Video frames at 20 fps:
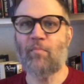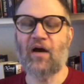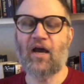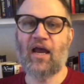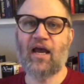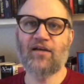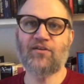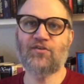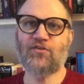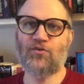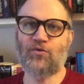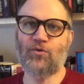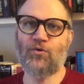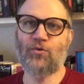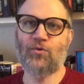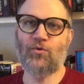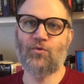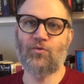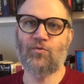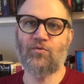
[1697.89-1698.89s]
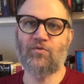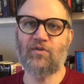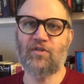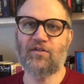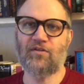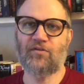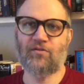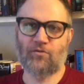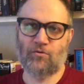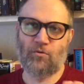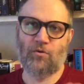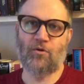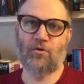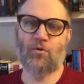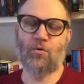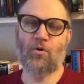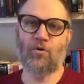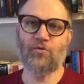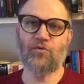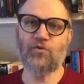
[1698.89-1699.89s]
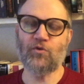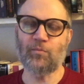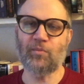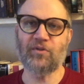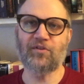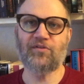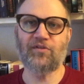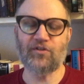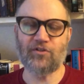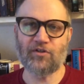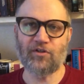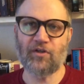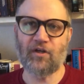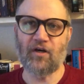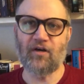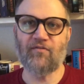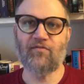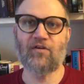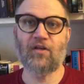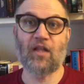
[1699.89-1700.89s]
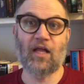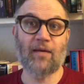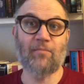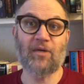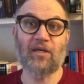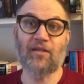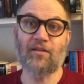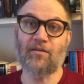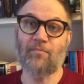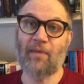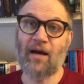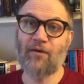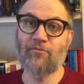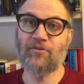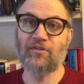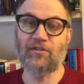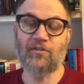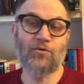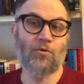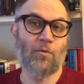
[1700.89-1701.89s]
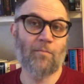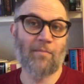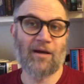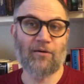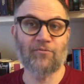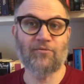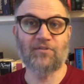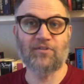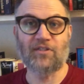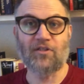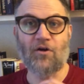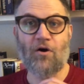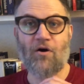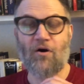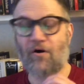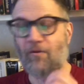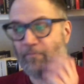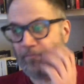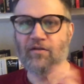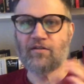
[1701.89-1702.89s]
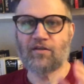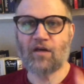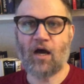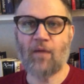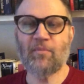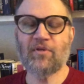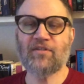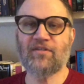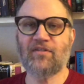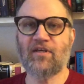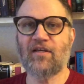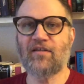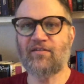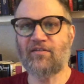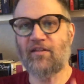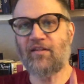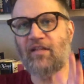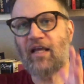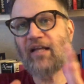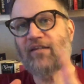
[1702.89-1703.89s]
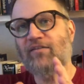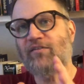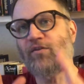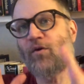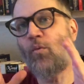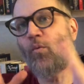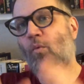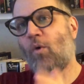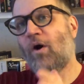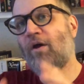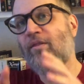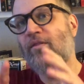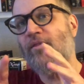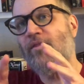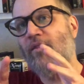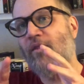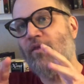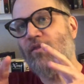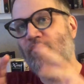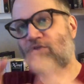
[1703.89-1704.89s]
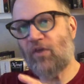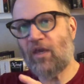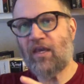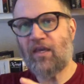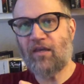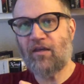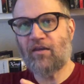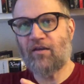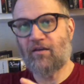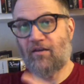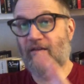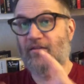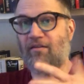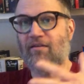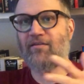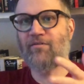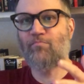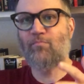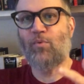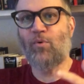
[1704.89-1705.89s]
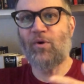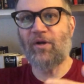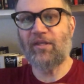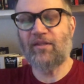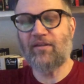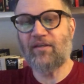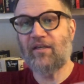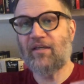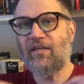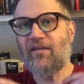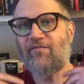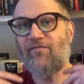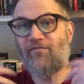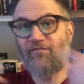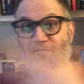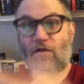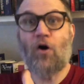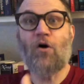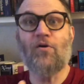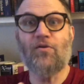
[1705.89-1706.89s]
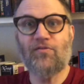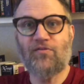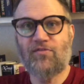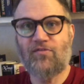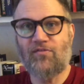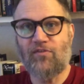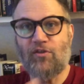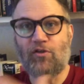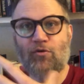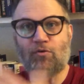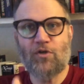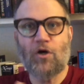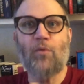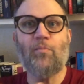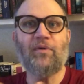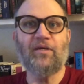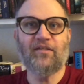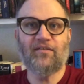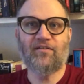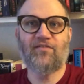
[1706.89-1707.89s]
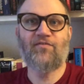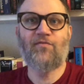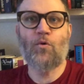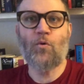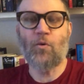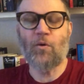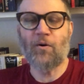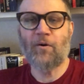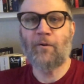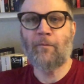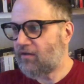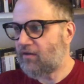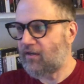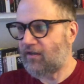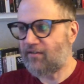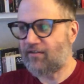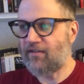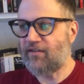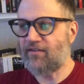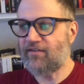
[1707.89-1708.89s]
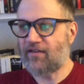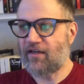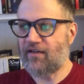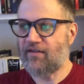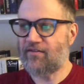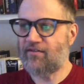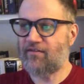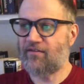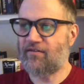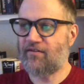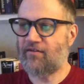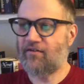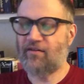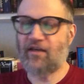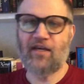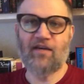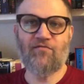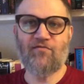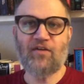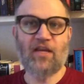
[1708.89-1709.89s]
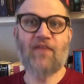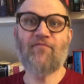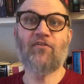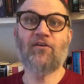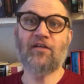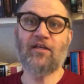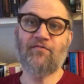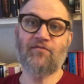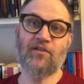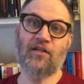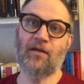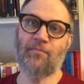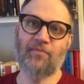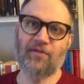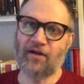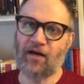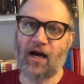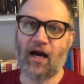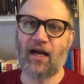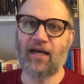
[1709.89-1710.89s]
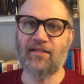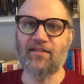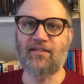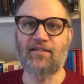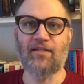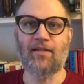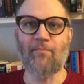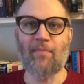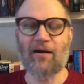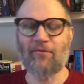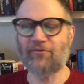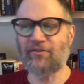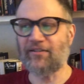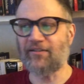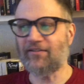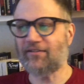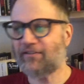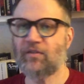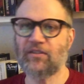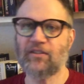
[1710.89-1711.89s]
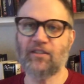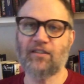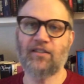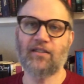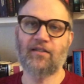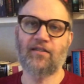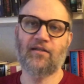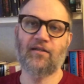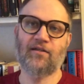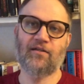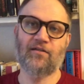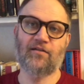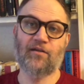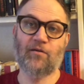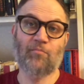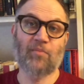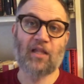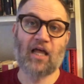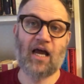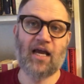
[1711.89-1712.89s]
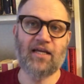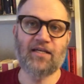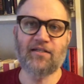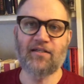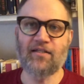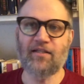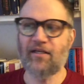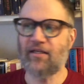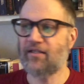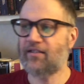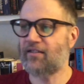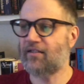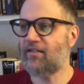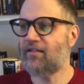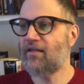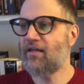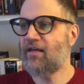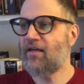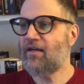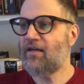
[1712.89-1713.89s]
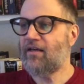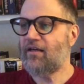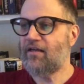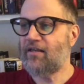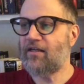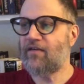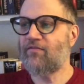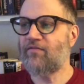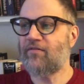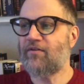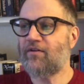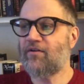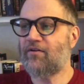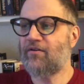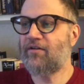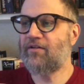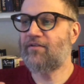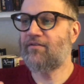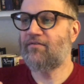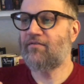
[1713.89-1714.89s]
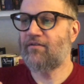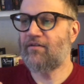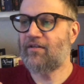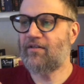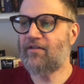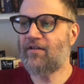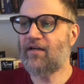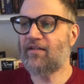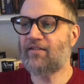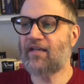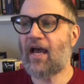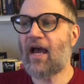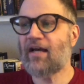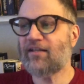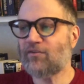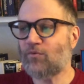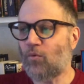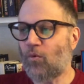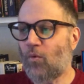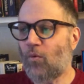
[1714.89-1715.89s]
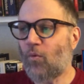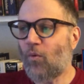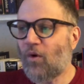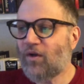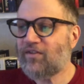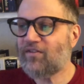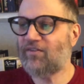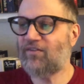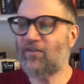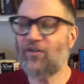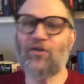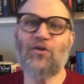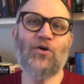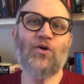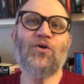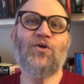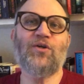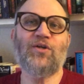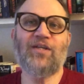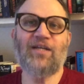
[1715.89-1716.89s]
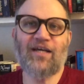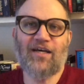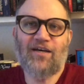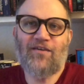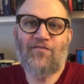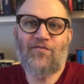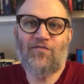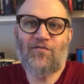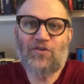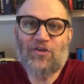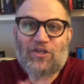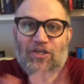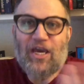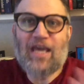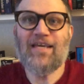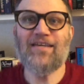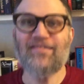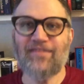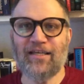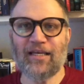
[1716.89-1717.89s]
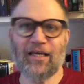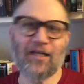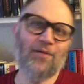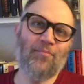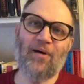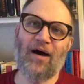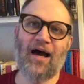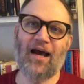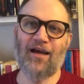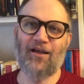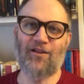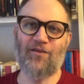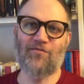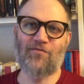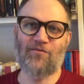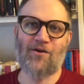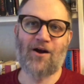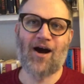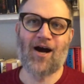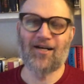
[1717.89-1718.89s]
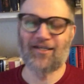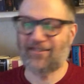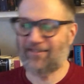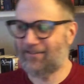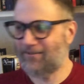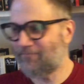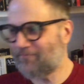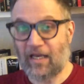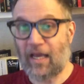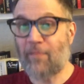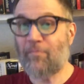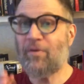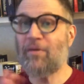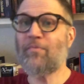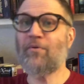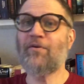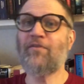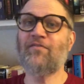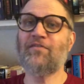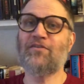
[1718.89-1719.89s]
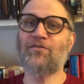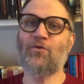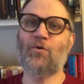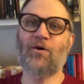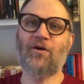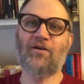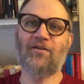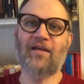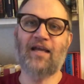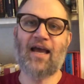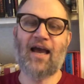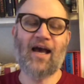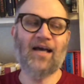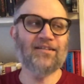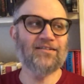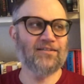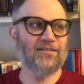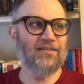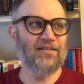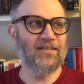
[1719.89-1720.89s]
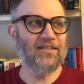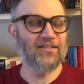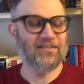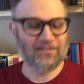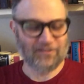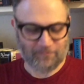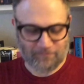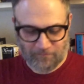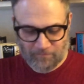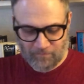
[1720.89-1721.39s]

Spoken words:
But as to this quote-unquote superstition of climbing the mountain or mountains at all, Thomas says that that's the one thing at this point that he faults the utopians for. As he says, they have never lifted up their eyes to the mountains, and that they're blind in this. And he does ask, what's the good of gazing at a pile of rocks? And people have historically asked this.